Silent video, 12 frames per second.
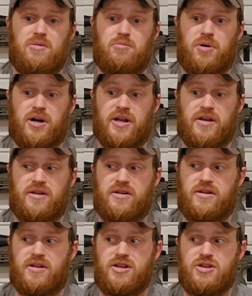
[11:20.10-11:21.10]
but
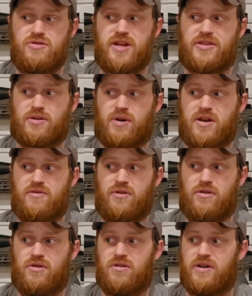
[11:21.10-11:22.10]
you get the
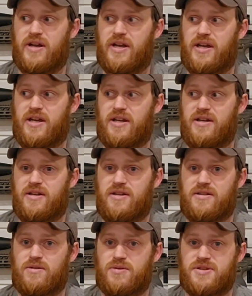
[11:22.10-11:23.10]
rifle and
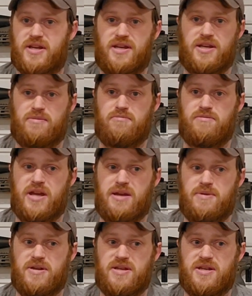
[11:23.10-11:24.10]
we'll say
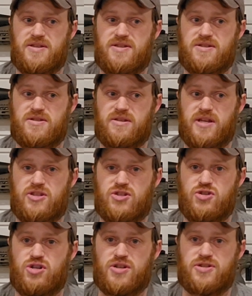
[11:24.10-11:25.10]
maybe it's
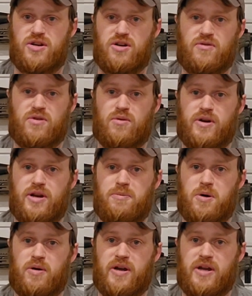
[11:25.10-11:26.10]
just over 1
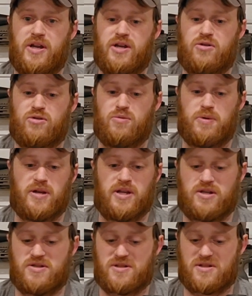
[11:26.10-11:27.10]
MOA
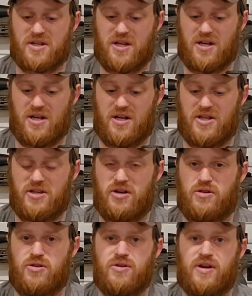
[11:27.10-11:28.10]
groupings.
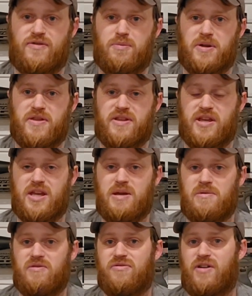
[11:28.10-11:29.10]
You have to play the
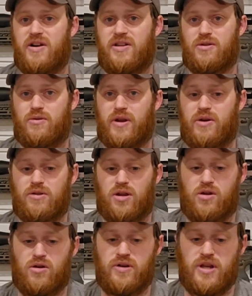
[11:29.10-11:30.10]
game of finding the right
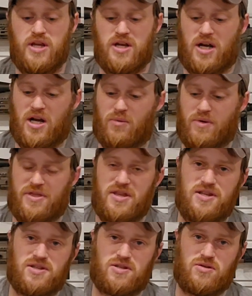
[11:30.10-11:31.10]
load. With
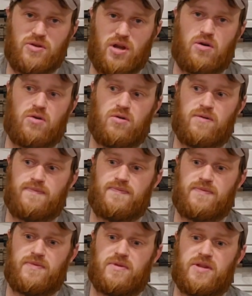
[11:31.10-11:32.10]
these,
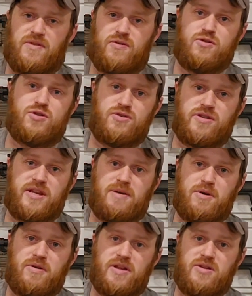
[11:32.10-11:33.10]
if you shoot the
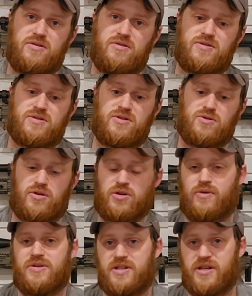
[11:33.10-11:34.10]
ammo they use, you're
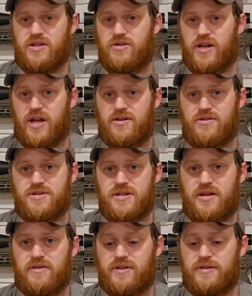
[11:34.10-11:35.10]
going to get good
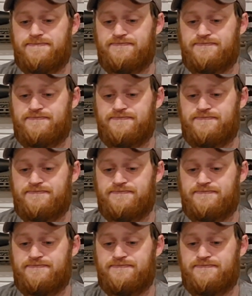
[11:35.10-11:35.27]
accuracy out of it.